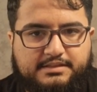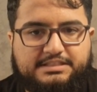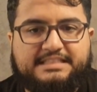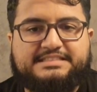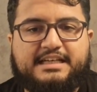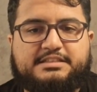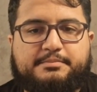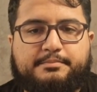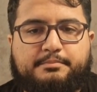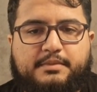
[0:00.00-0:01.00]
Let's add
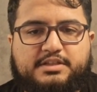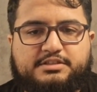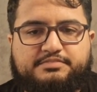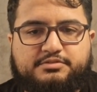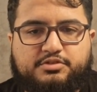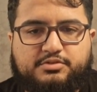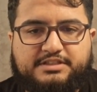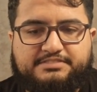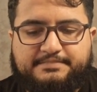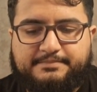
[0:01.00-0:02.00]
the part of the
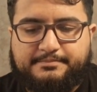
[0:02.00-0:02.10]
request